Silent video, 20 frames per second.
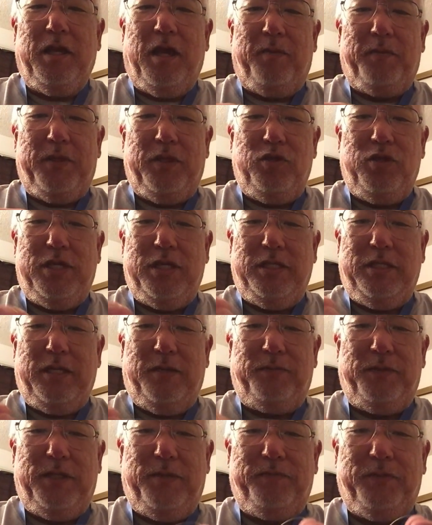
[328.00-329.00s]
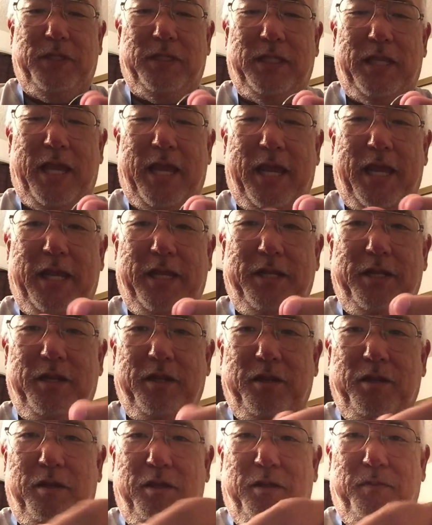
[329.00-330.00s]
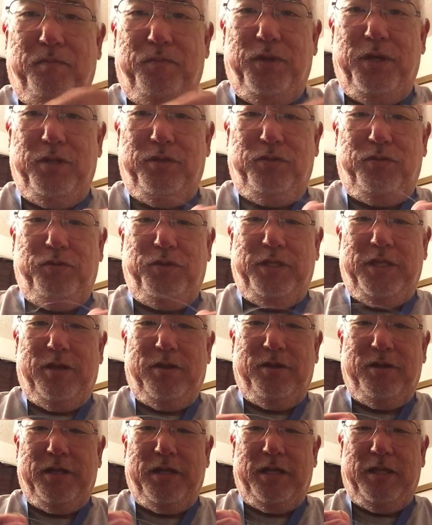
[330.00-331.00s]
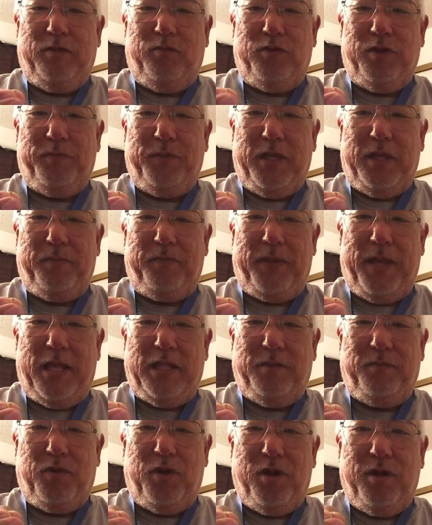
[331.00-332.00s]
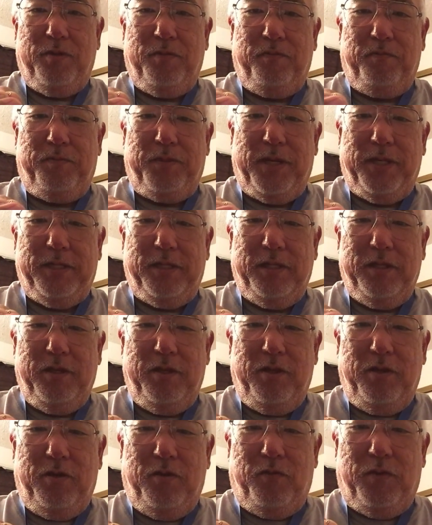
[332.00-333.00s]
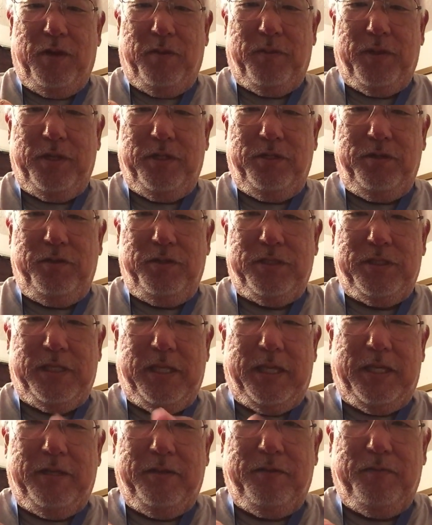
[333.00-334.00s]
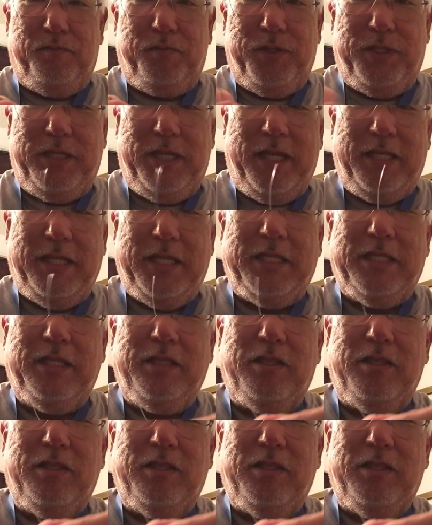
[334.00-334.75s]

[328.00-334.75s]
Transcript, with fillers: I mean, you can double up the line, put it through there. It's going to make a Palomar, but what I'm going to do is like pretend that